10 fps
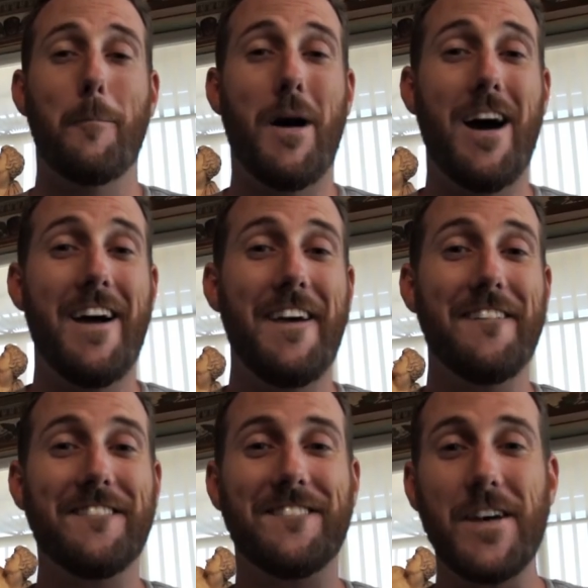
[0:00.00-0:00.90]
My
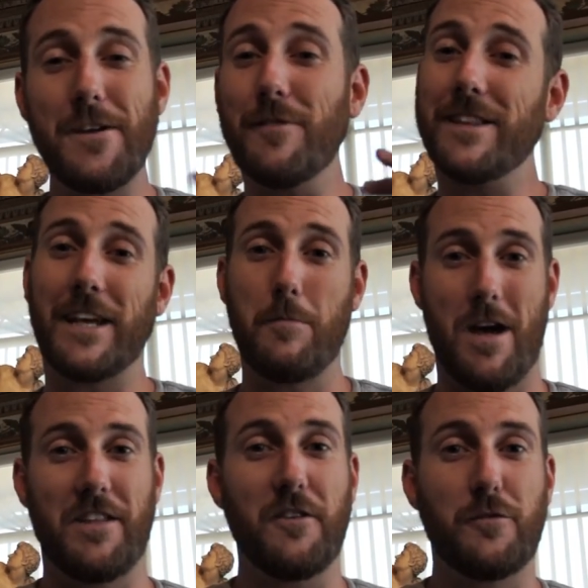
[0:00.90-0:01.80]
favorite thing
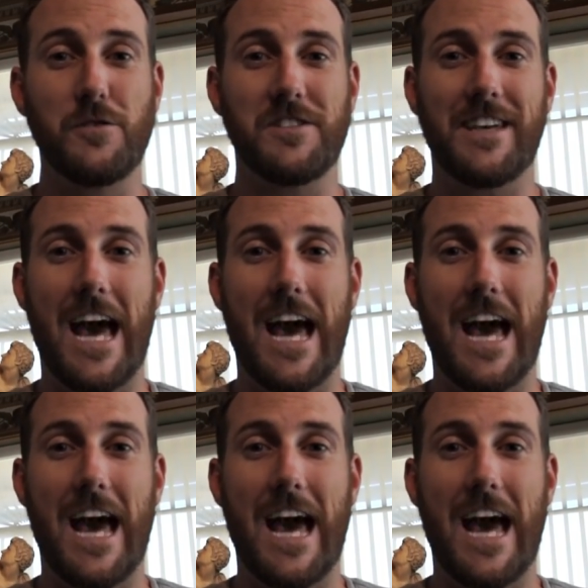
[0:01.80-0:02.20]
about the Uffizi